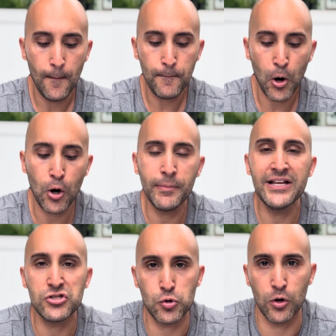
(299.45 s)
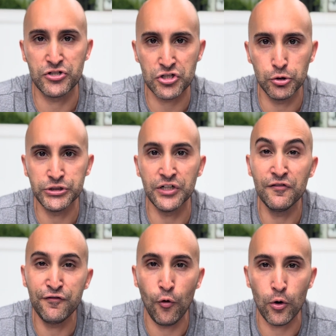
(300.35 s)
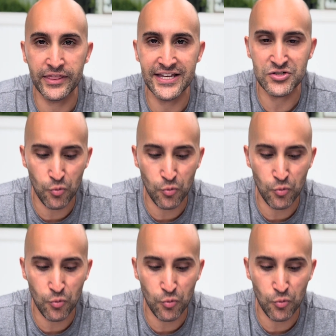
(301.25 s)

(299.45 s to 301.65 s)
permanent storage solution for this